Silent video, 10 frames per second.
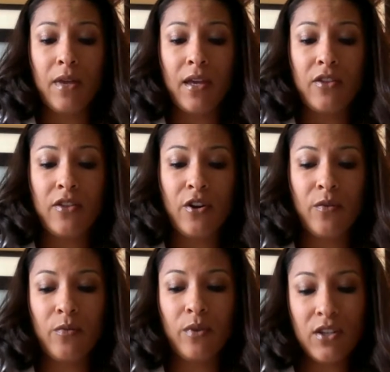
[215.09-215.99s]
They're
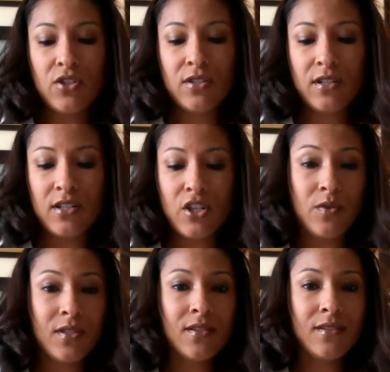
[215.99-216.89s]
really just
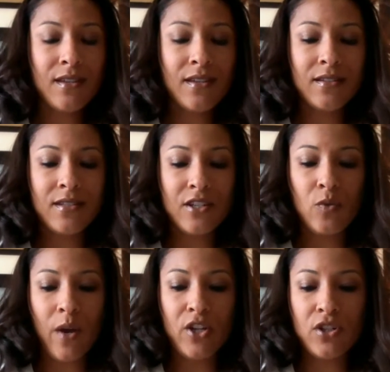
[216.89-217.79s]
excuses, and
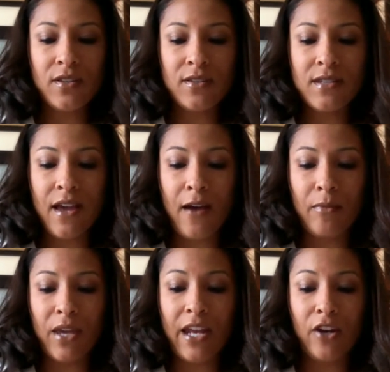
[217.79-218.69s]
situations
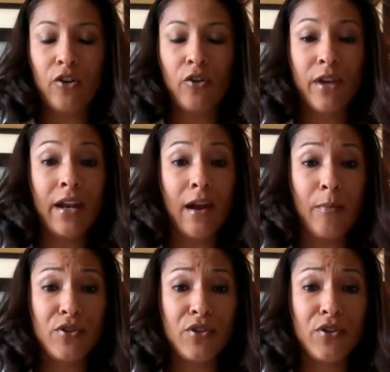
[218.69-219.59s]
can create an
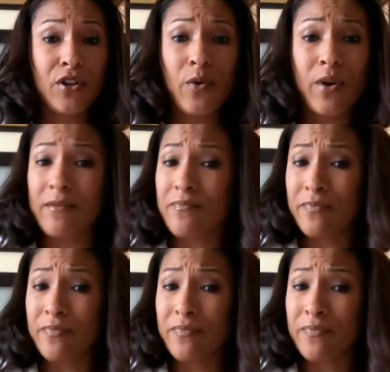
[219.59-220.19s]
opportunity to quit.